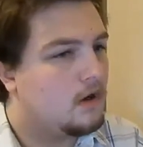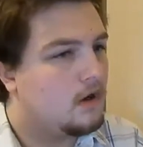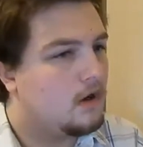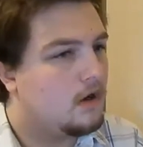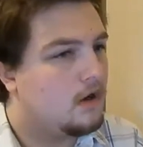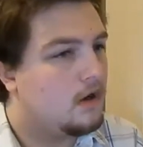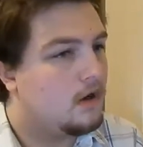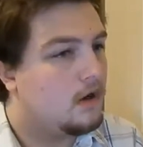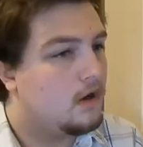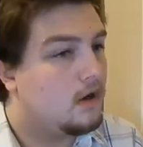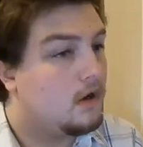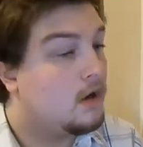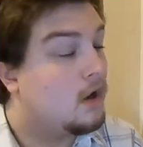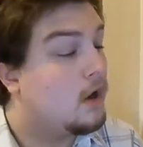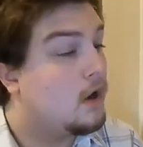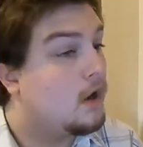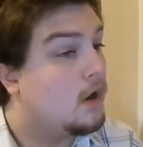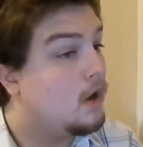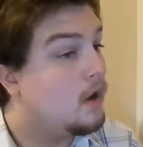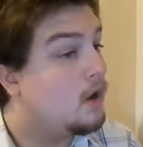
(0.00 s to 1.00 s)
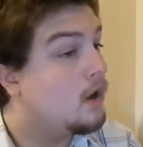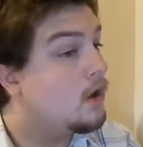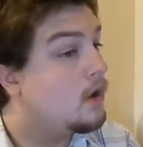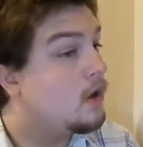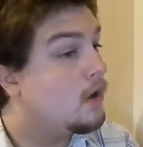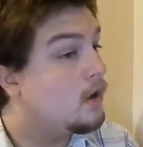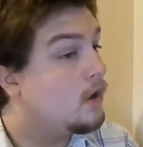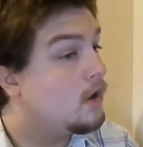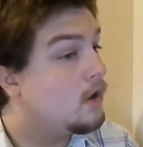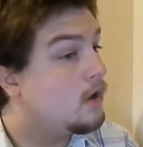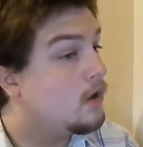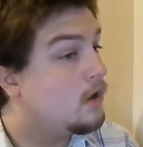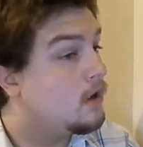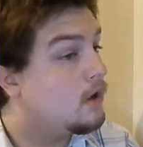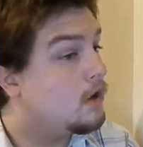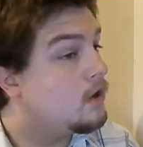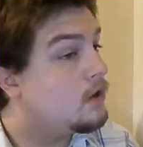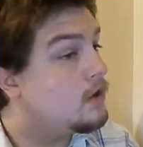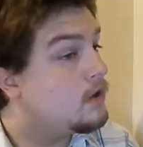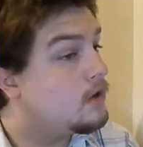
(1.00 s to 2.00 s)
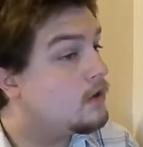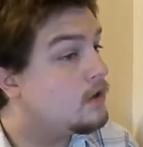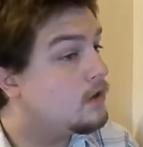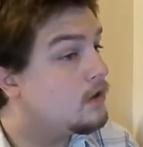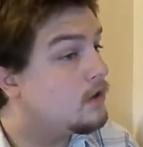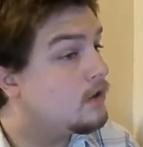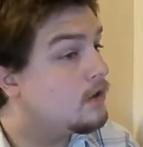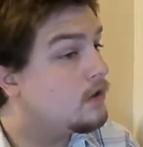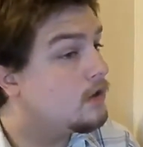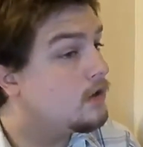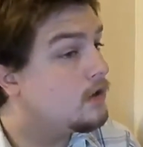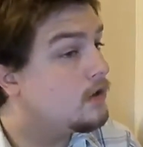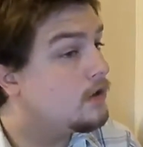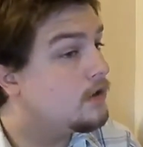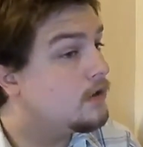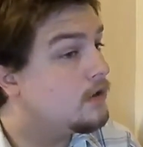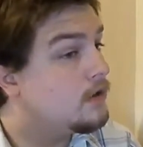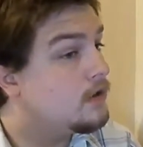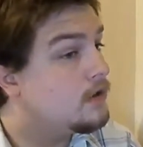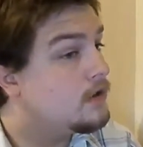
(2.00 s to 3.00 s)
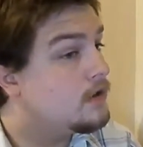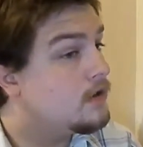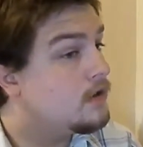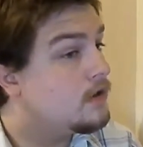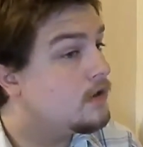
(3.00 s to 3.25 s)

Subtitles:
No one is speaking in this clip.